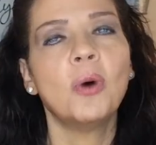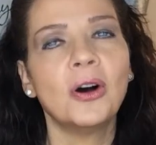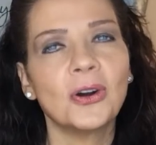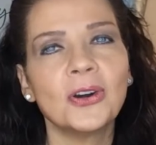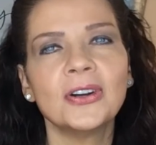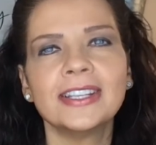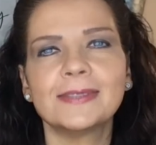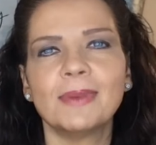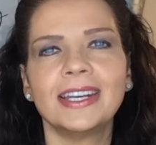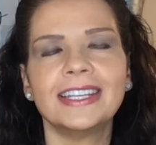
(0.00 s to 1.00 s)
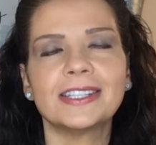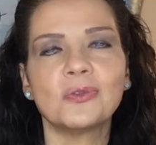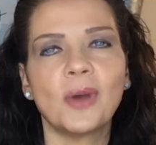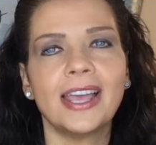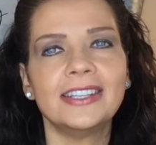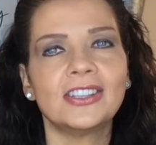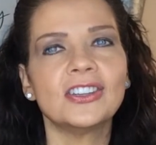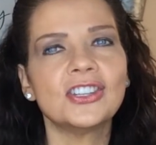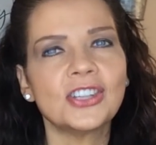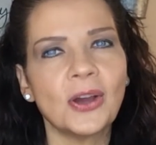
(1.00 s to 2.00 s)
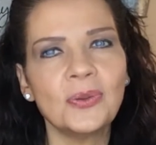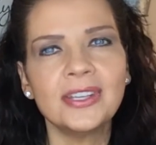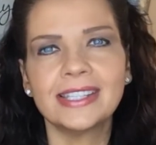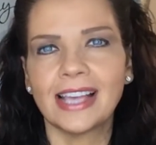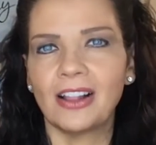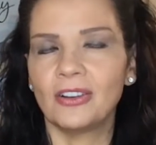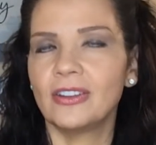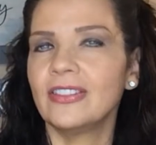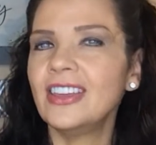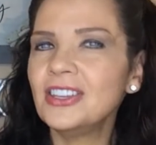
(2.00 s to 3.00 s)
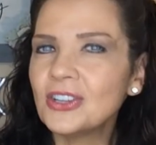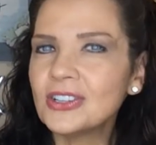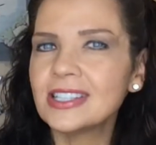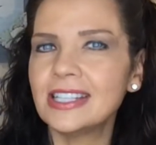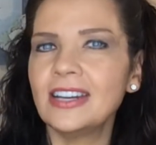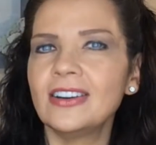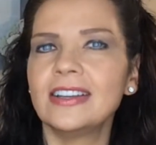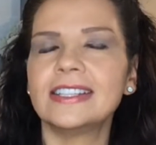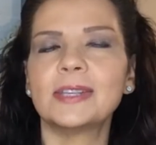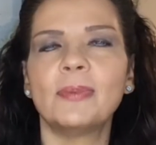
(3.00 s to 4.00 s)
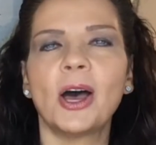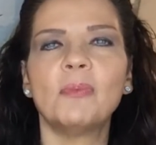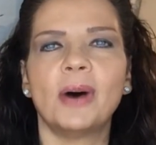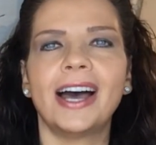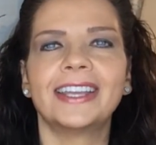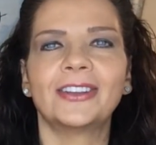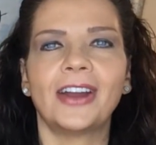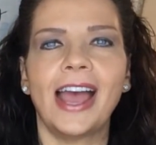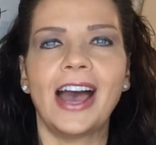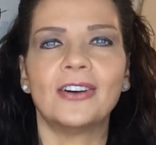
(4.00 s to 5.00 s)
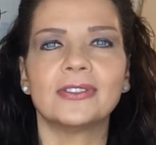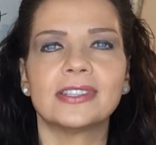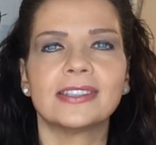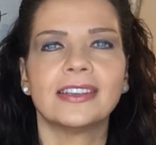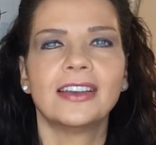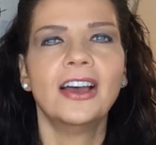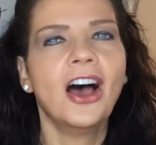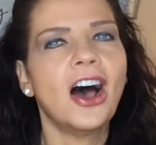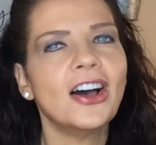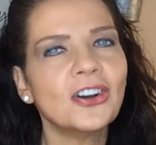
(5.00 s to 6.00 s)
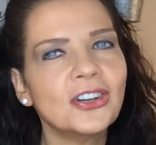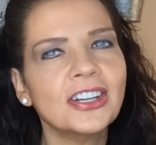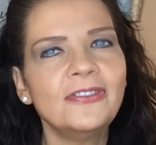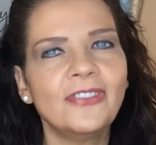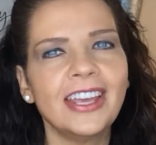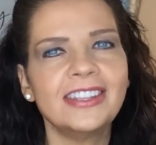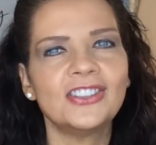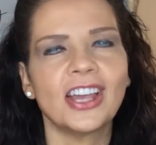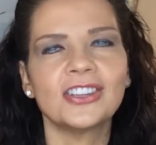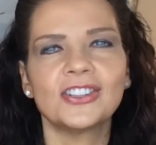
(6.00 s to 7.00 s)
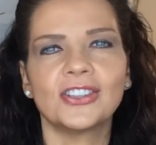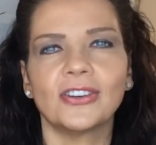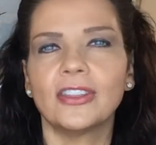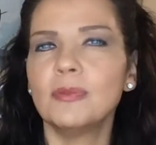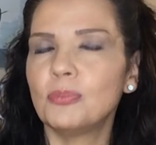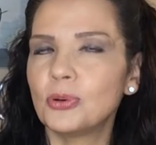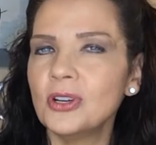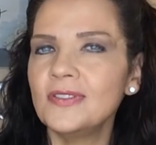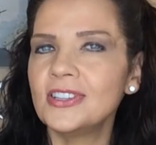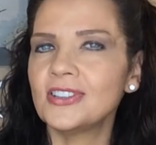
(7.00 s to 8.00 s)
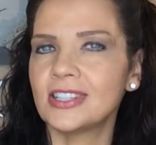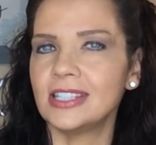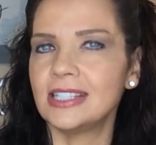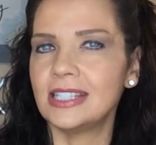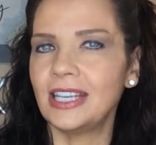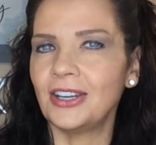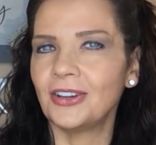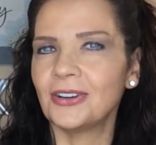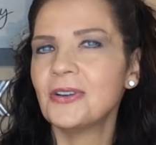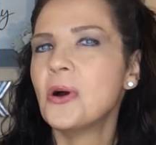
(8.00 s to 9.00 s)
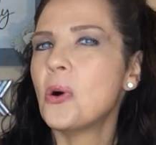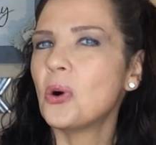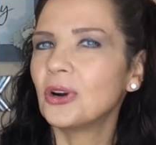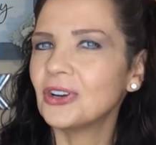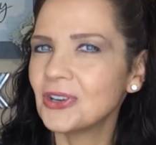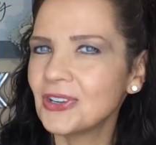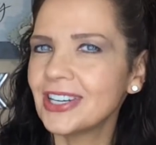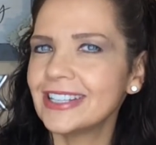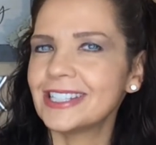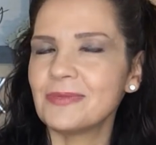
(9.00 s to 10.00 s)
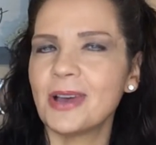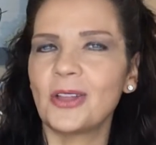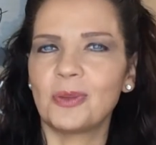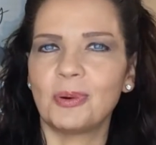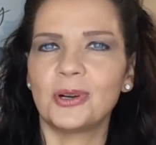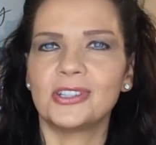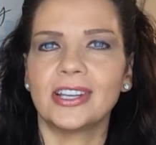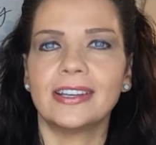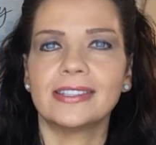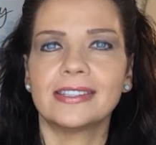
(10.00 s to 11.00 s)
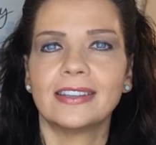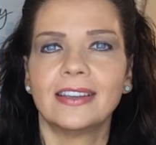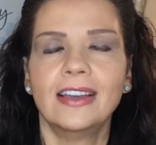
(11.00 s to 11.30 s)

Well, earnest money is a way to show the seller that you're serious about buying their house. A good faith gesture that proves you're sincere or earnest about the purchase.